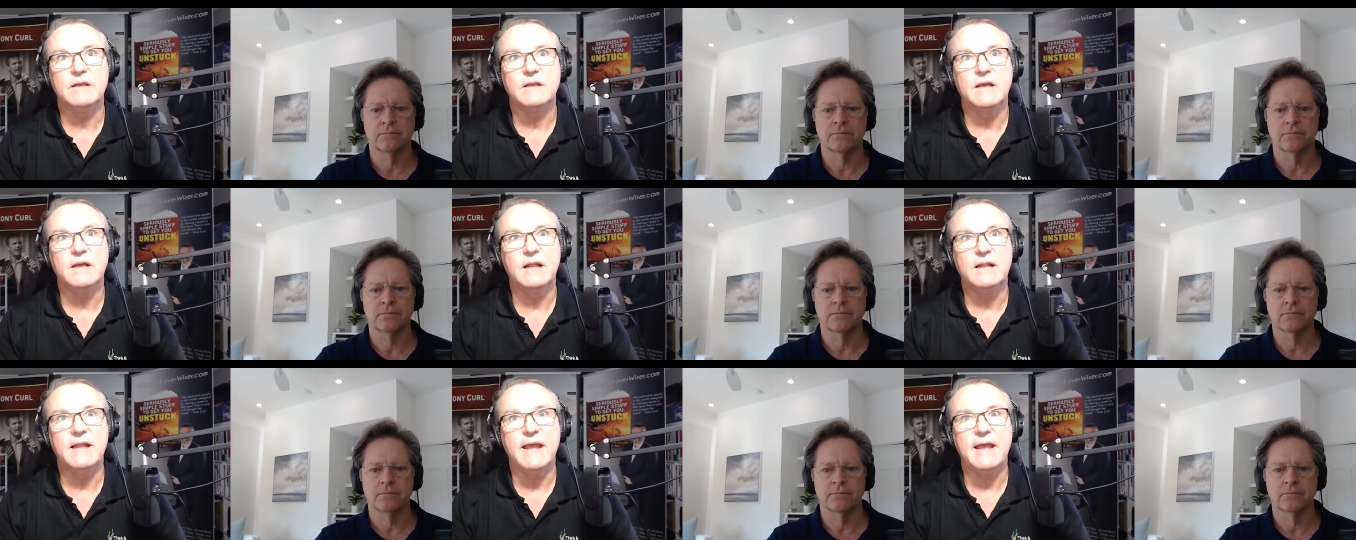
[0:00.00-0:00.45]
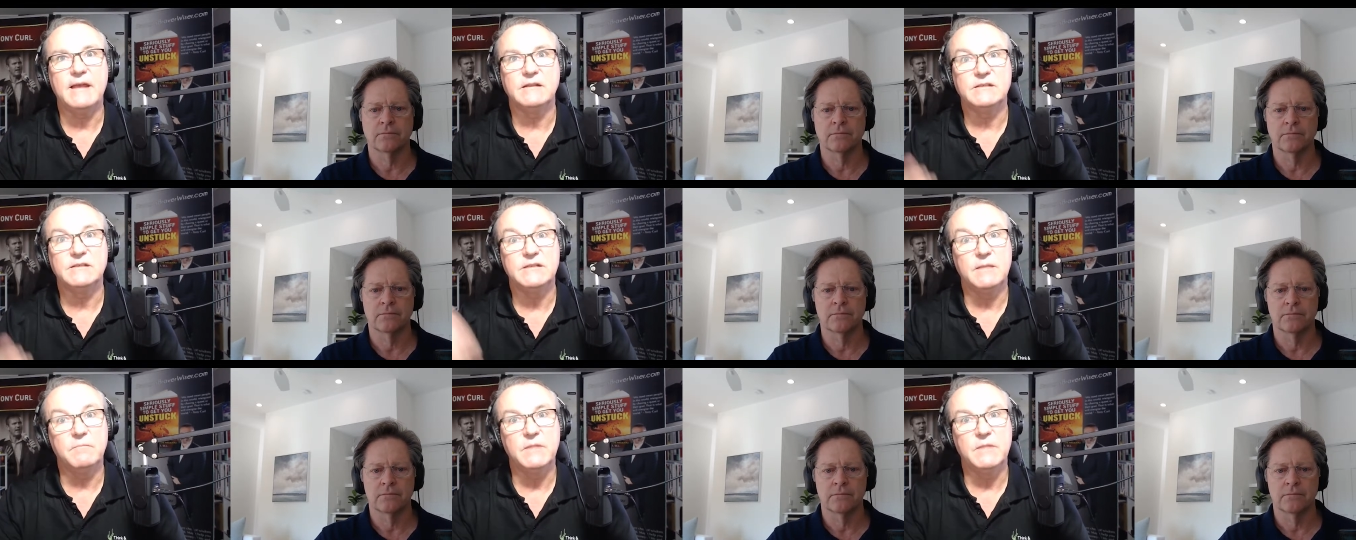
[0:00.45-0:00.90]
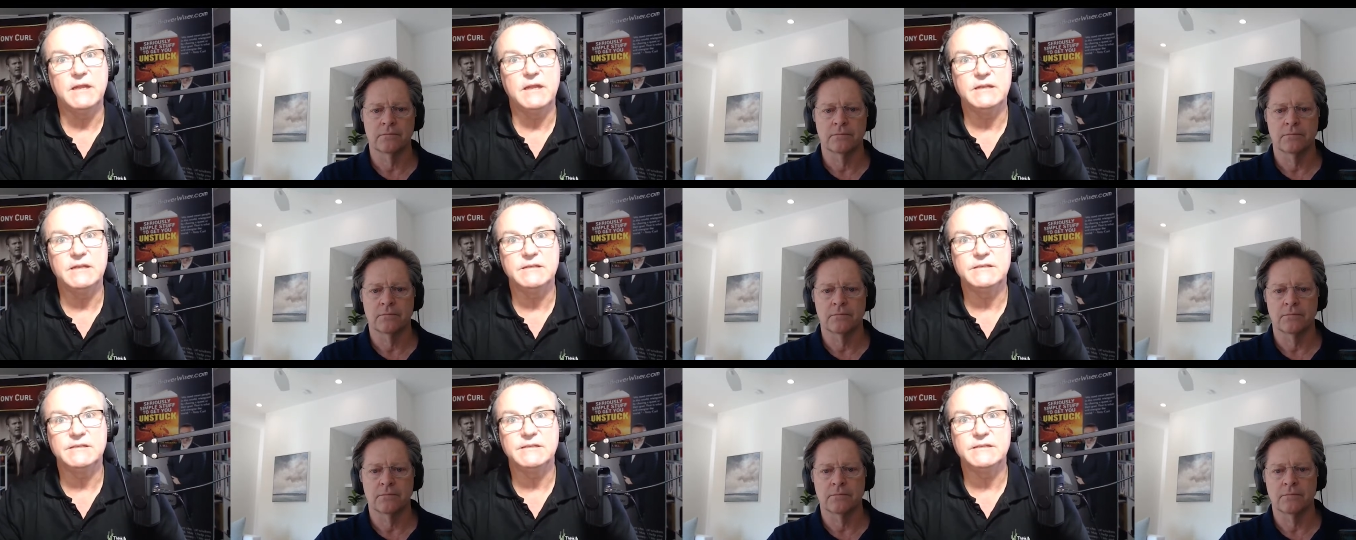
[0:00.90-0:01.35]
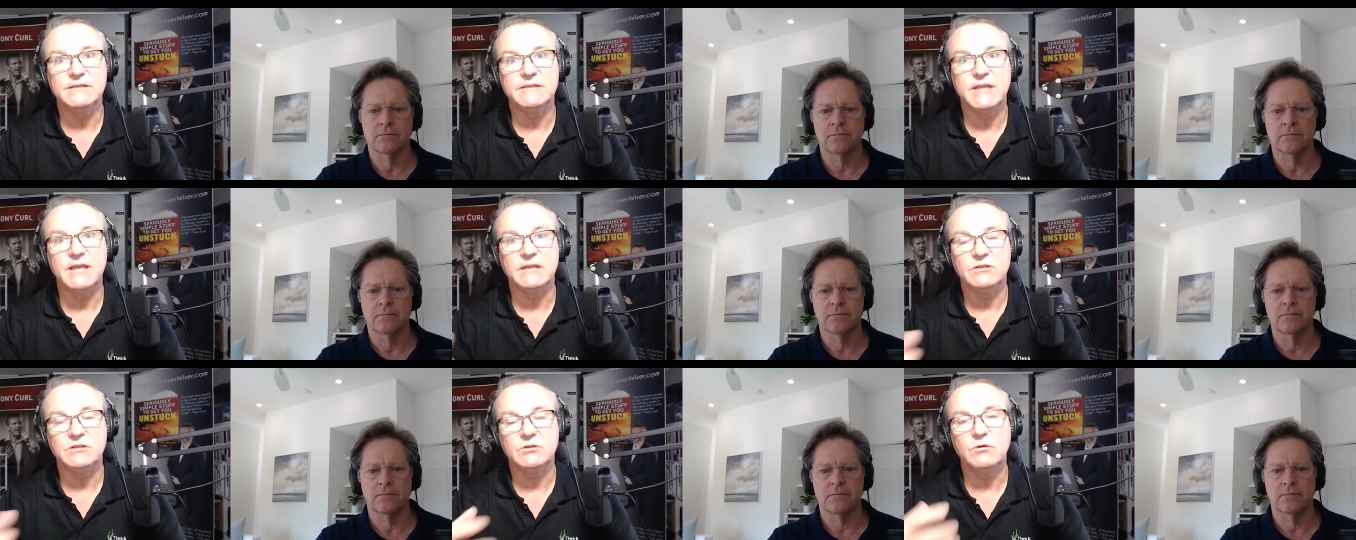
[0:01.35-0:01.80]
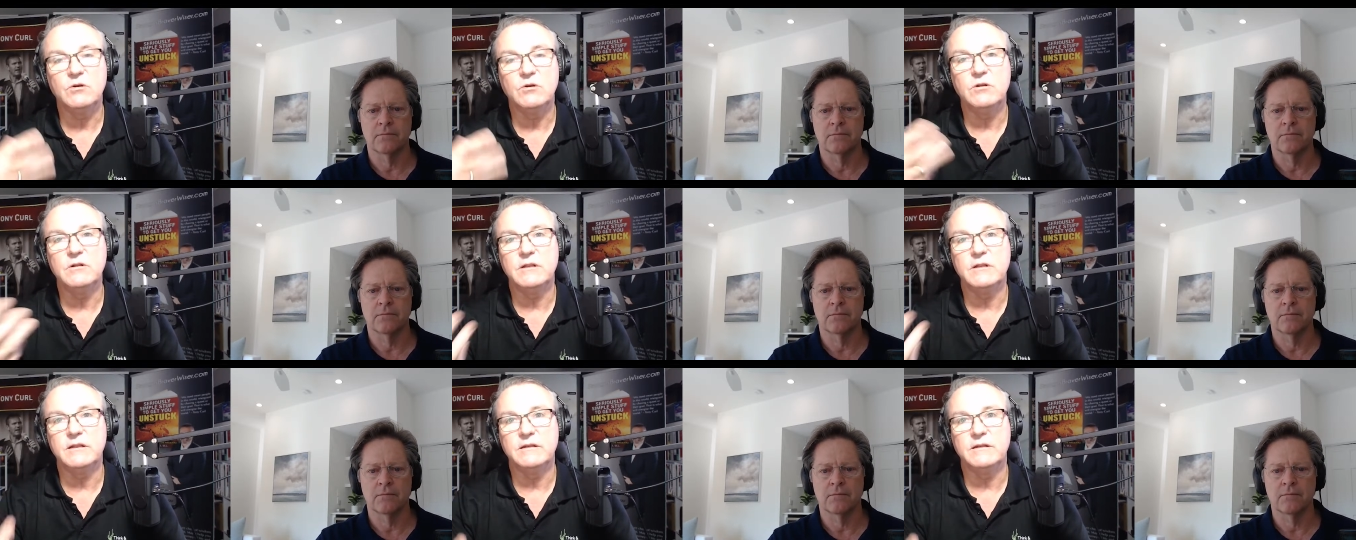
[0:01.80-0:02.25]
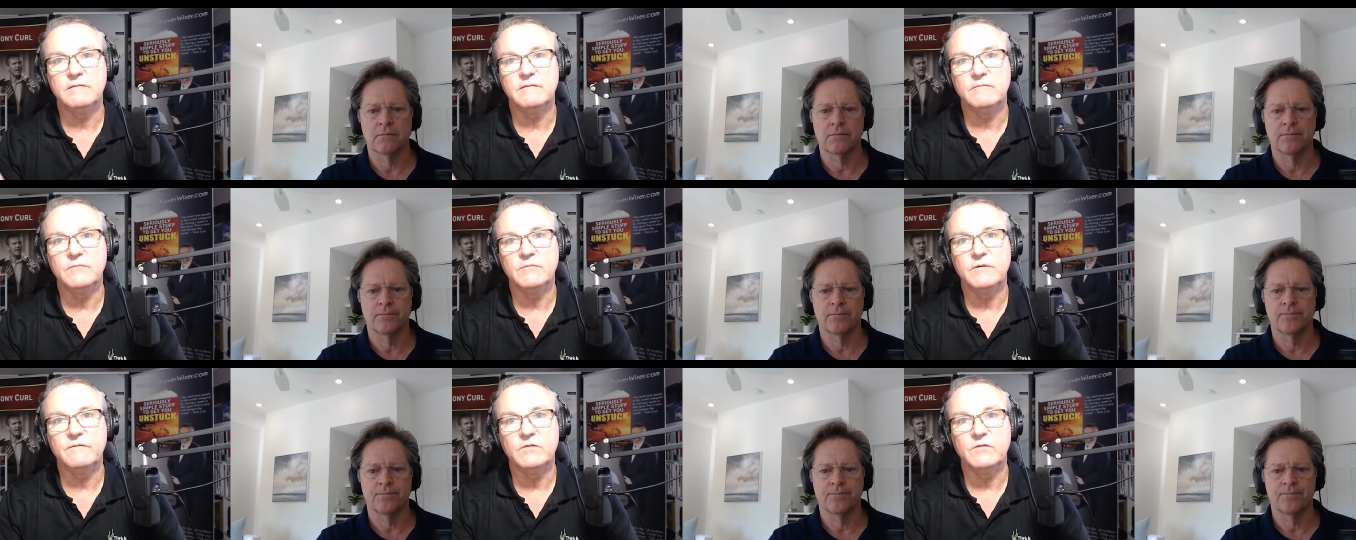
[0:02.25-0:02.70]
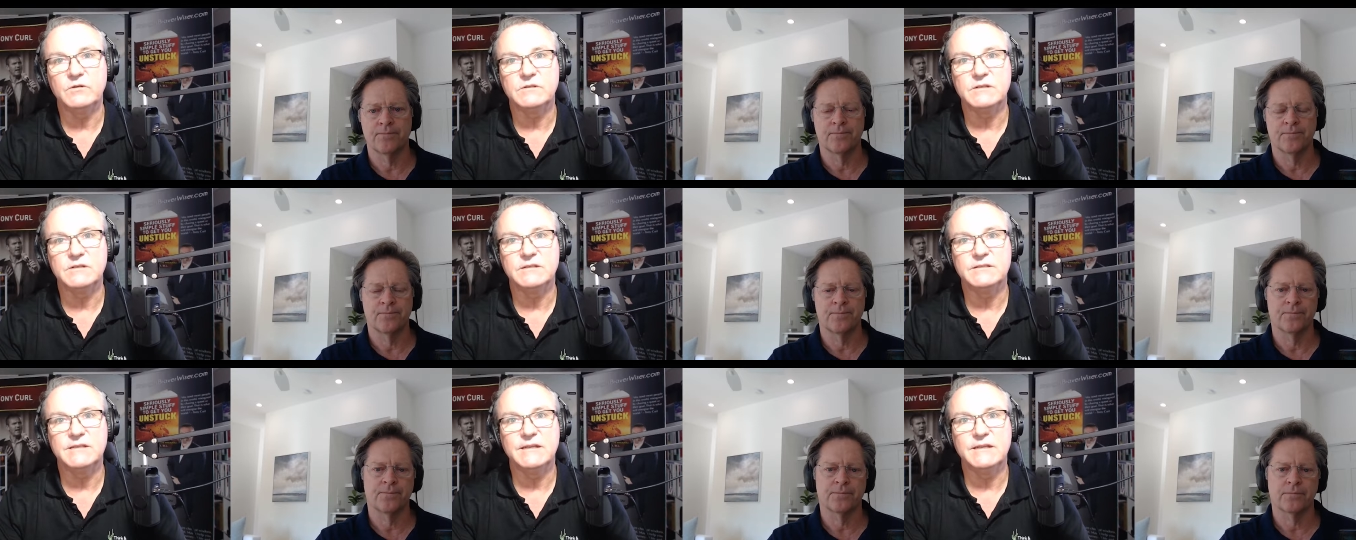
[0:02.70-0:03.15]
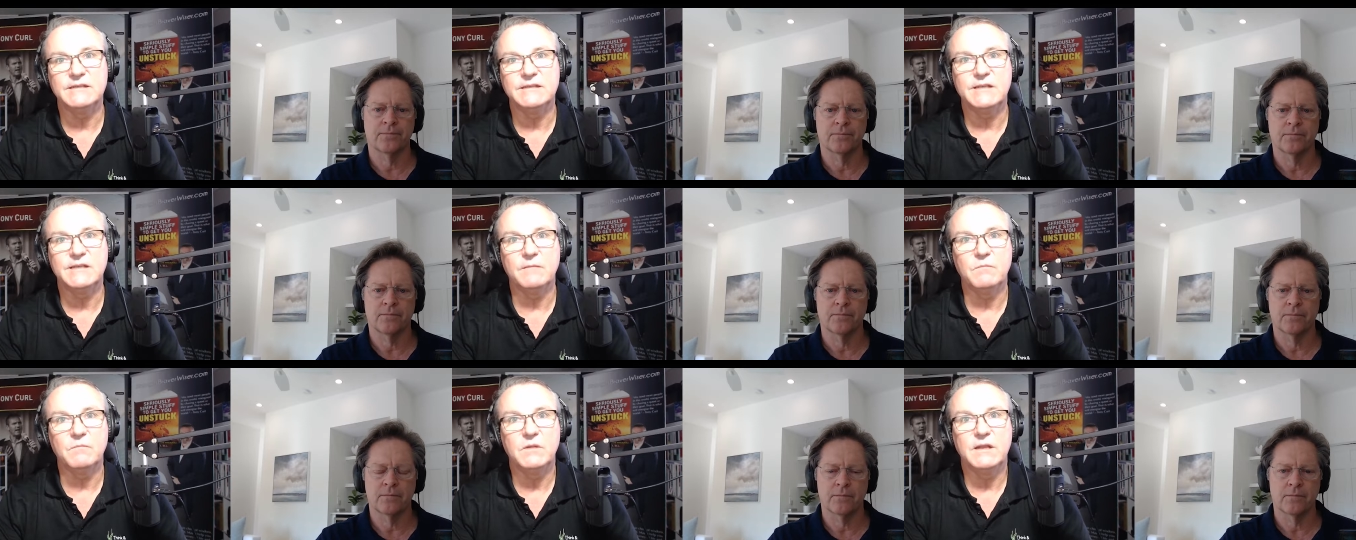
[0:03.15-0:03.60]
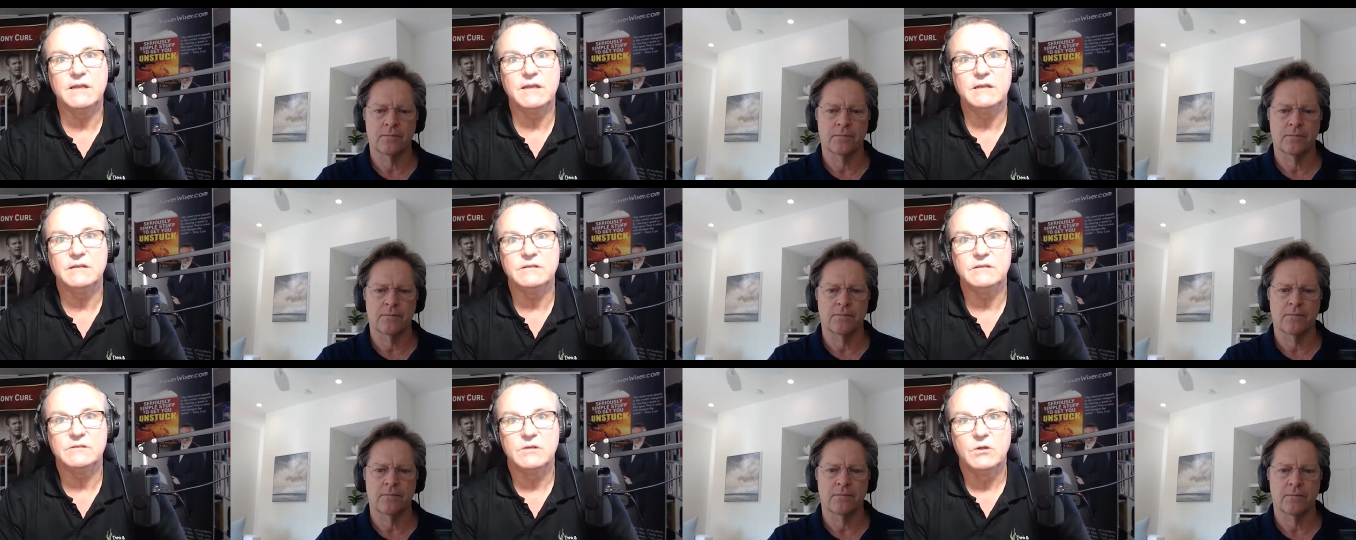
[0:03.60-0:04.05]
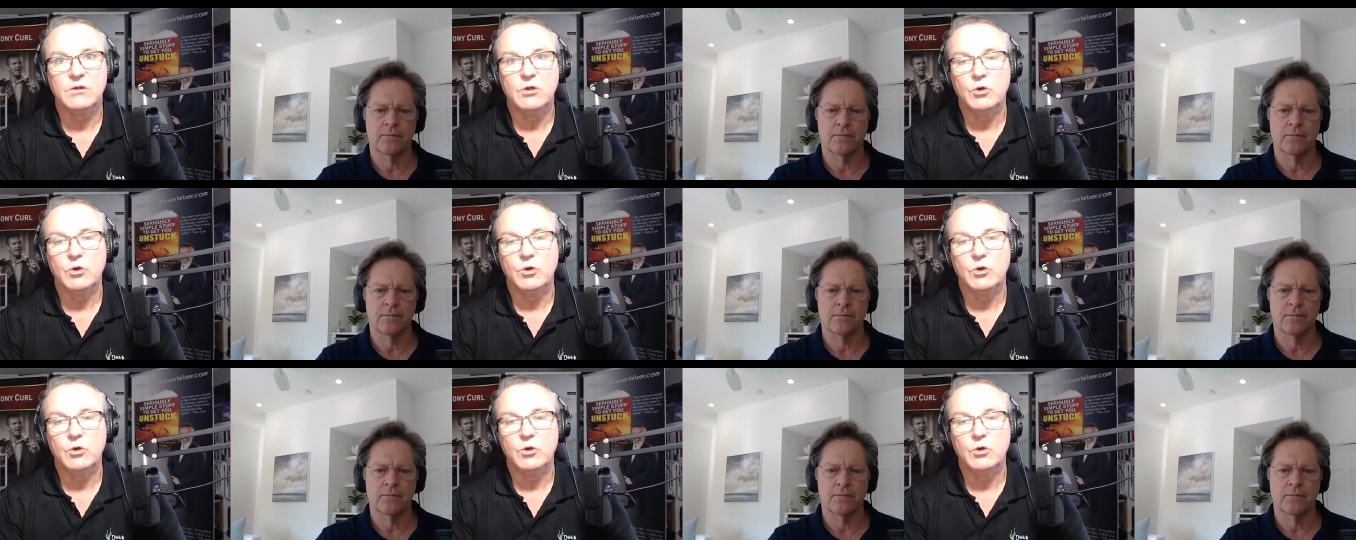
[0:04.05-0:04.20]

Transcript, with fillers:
Speaker 1: allowed some leaders to stand tall, and we've also seen some leaders